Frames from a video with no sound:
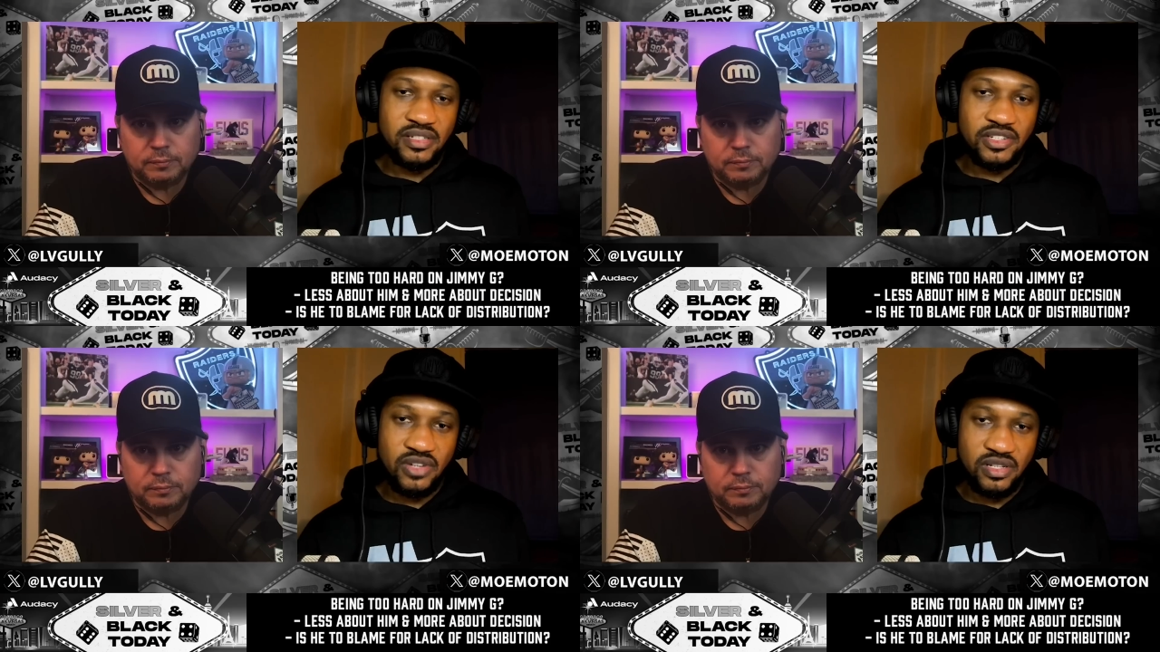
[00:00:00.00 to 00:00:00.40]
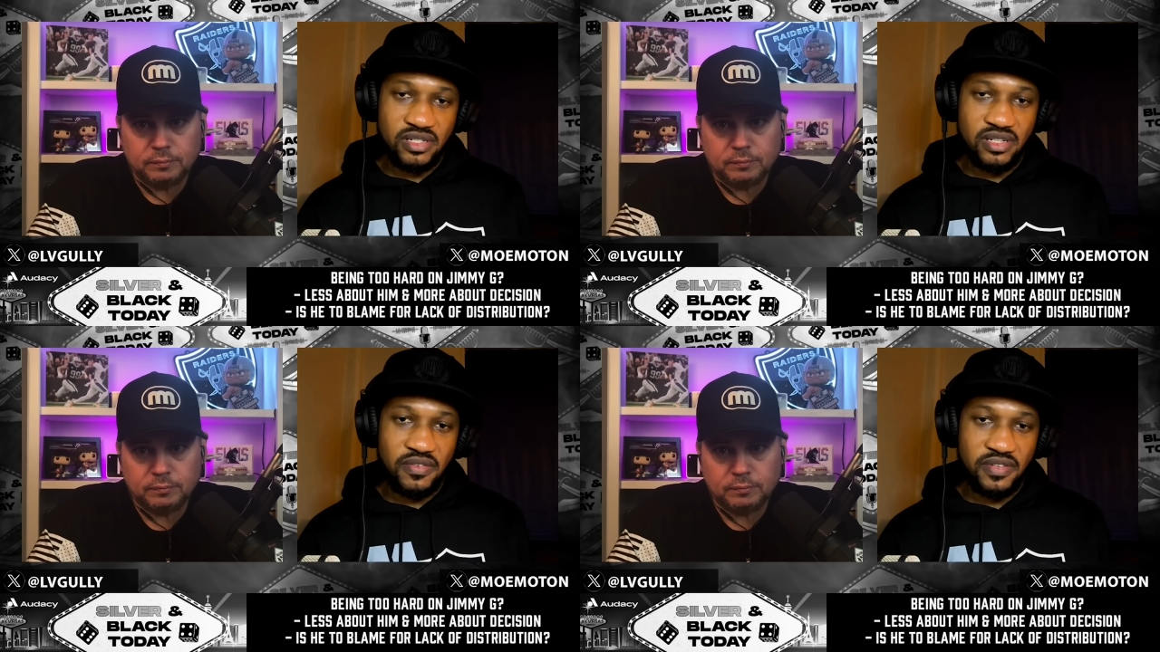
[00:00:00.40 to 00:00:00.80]
Speaker 1: trust his
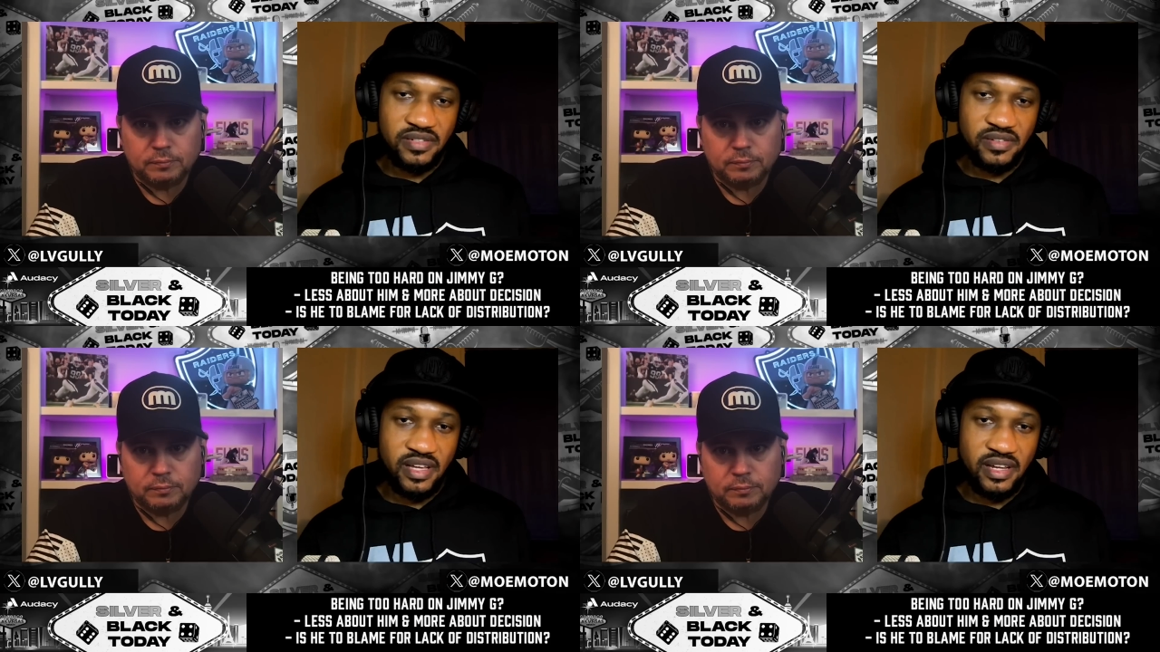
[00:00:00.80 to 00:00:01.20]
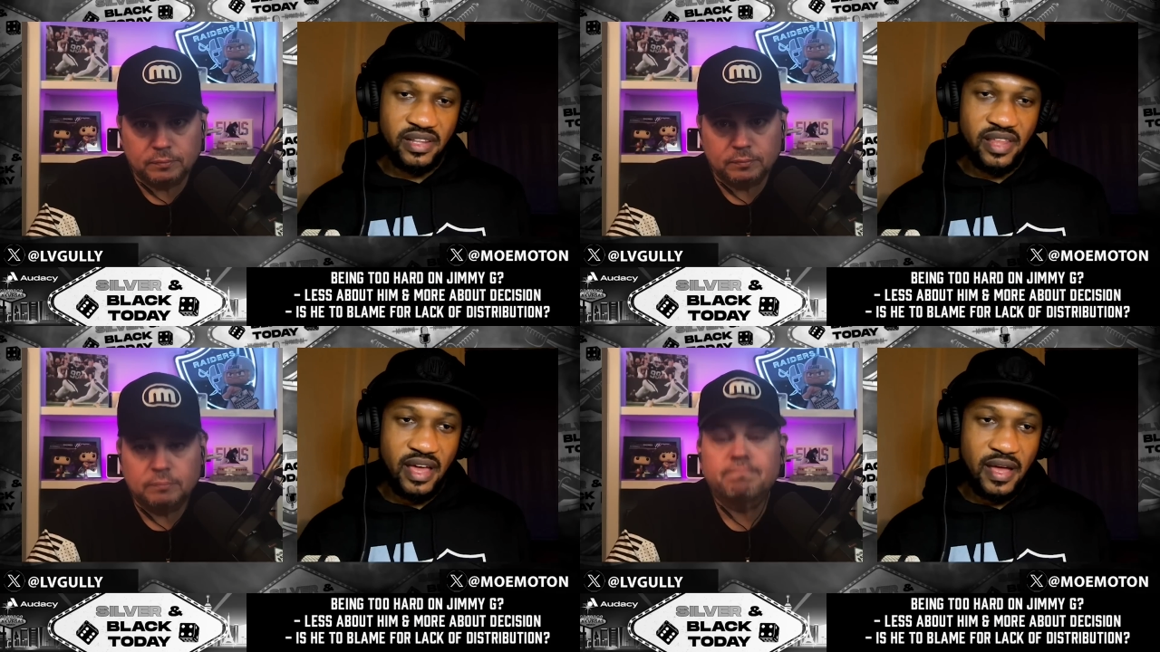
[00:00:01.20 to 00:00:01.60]
offensive line.
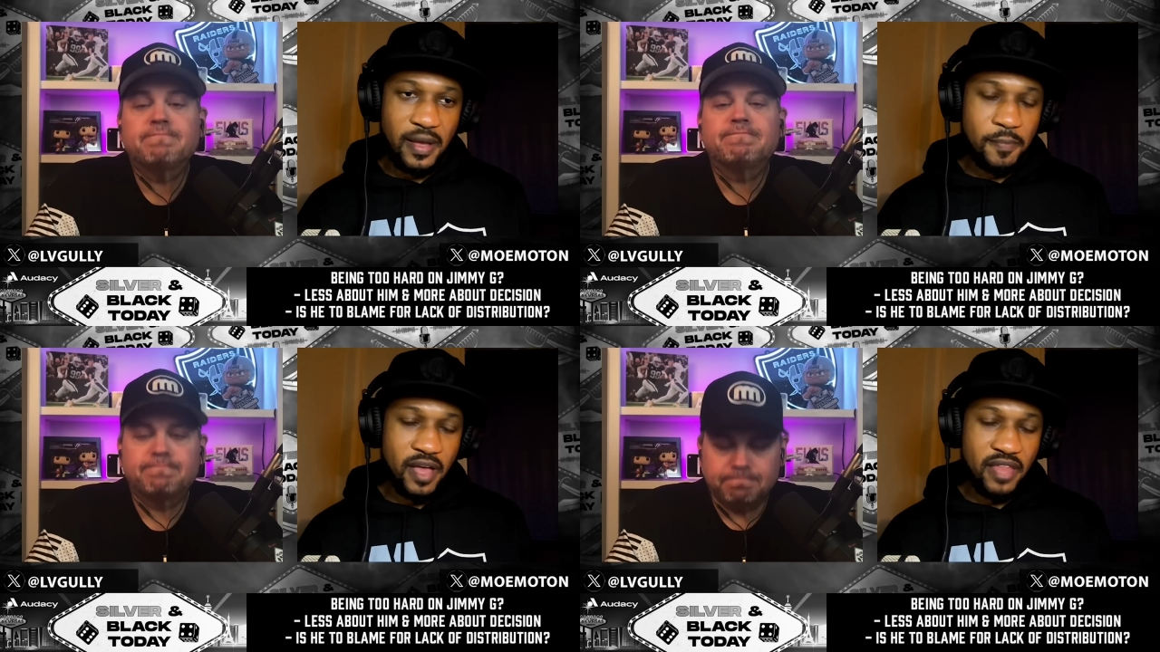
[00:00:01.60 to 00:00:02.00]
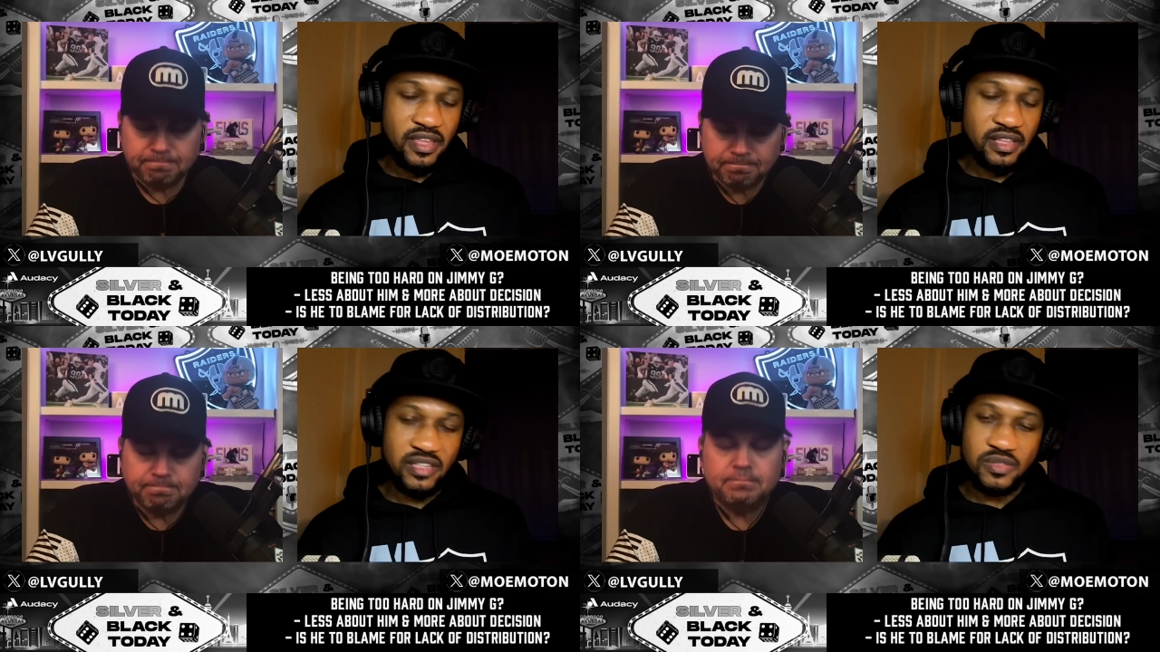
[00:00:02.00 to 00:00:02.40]
That I think
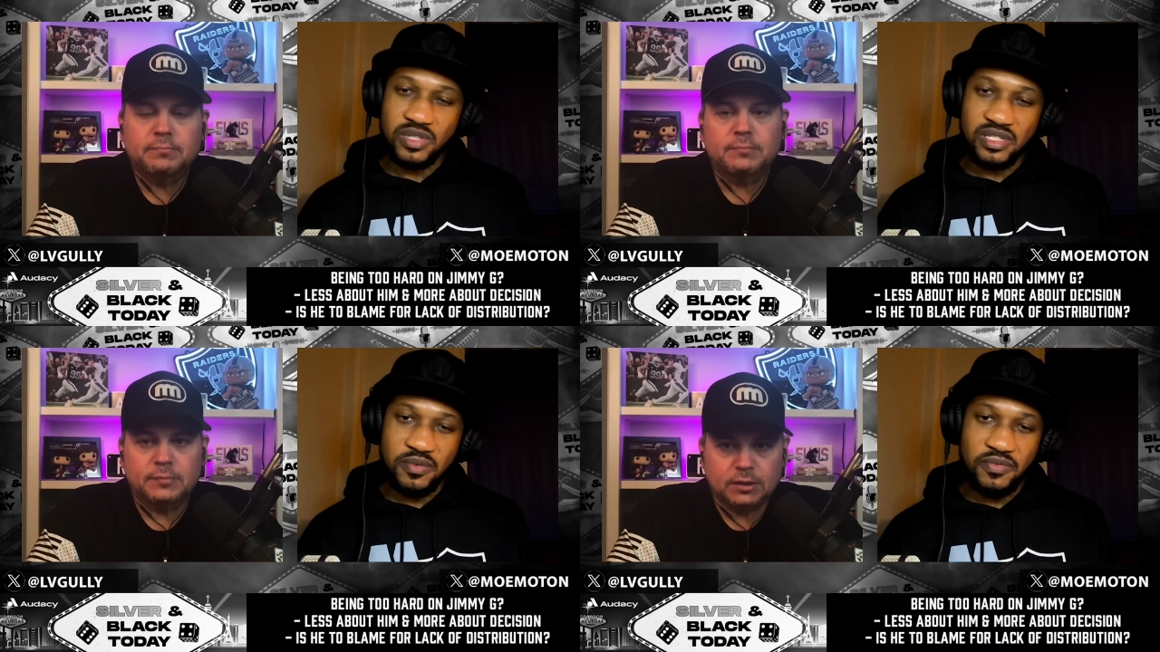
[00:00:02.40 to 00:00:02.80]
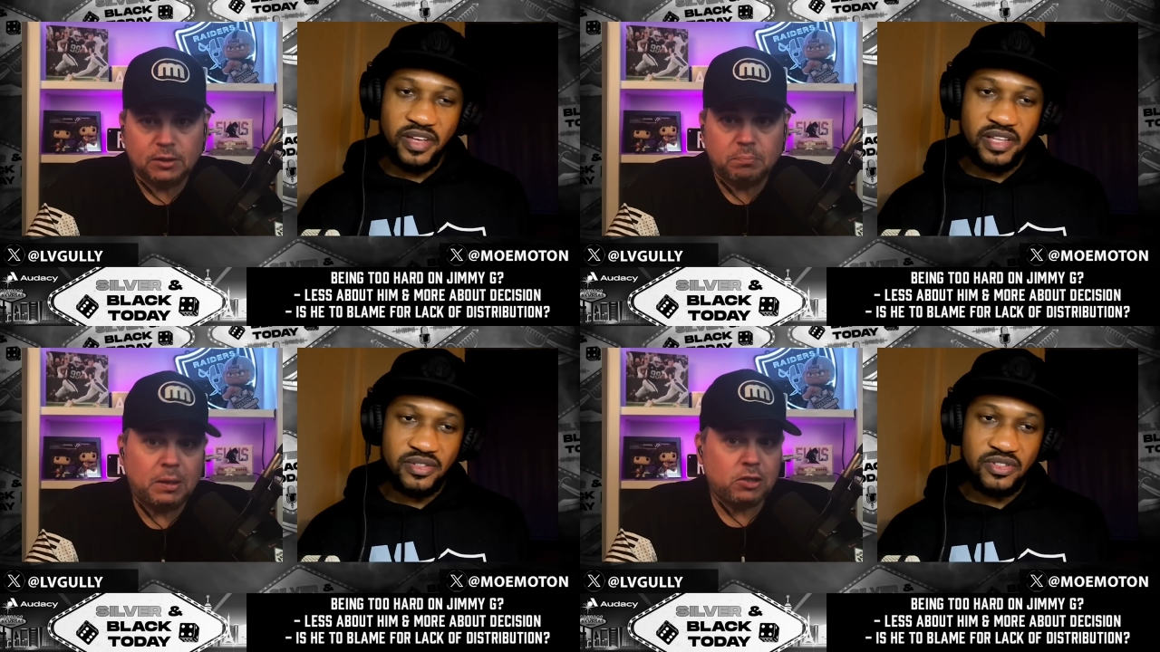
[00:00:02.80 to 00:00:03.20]
that's what some fans are,
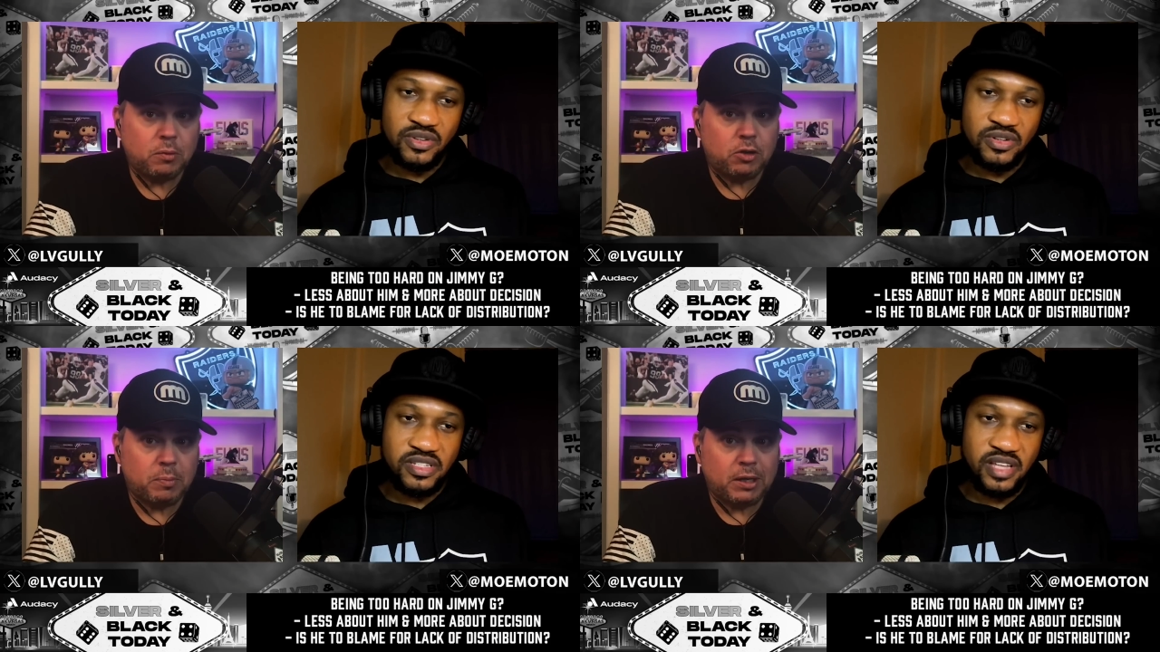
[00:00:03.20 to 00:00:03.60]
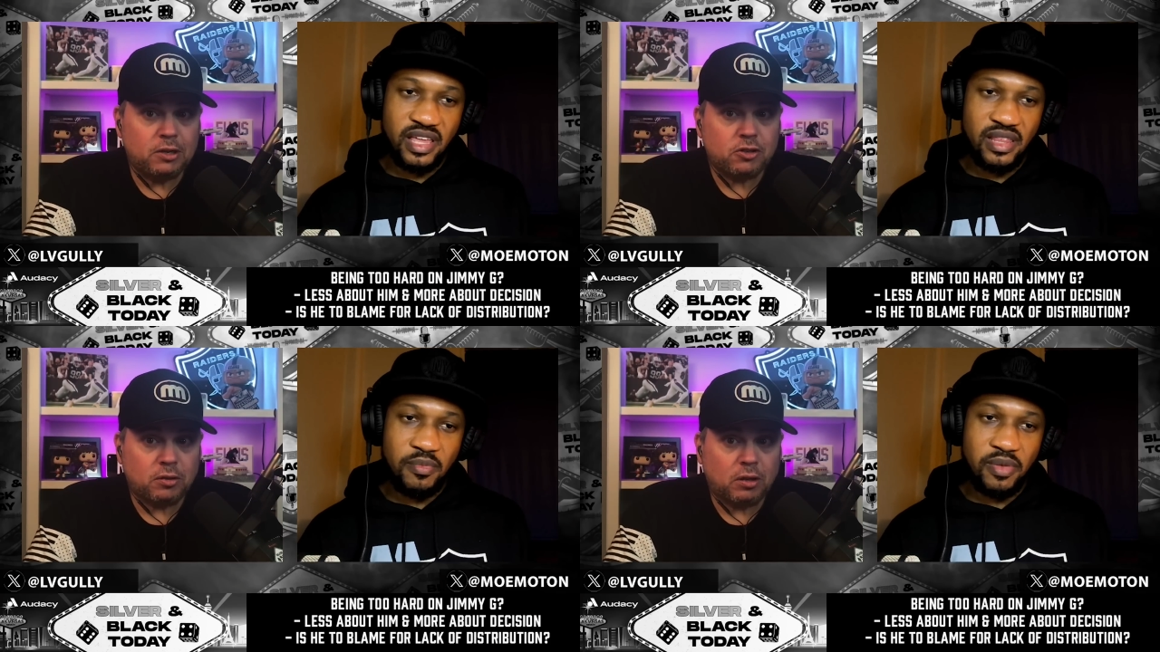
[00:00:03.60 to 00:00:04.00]
especially when saying, you've been
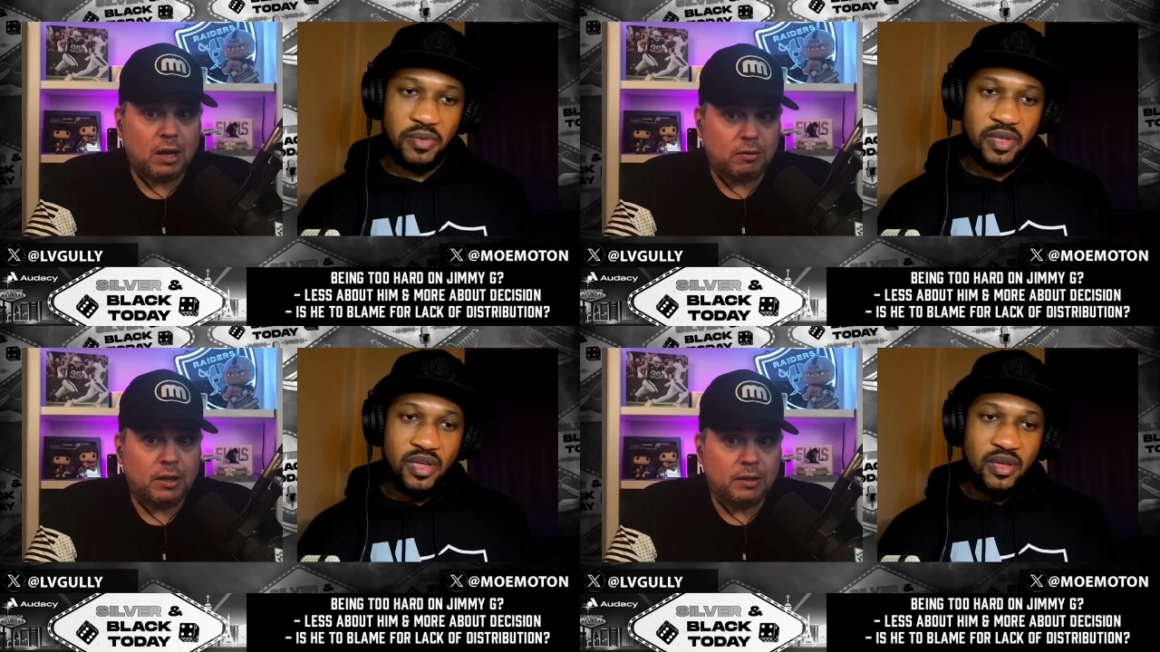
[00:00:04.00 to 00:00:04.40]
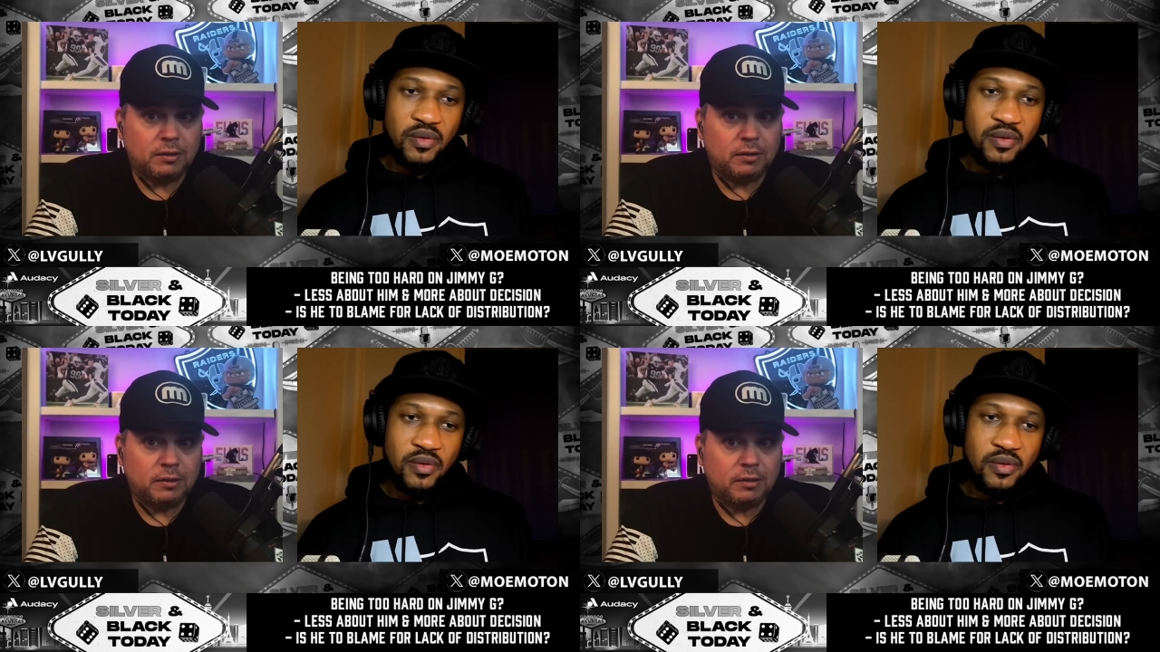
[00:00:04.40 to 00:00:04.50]
injured a lot, right?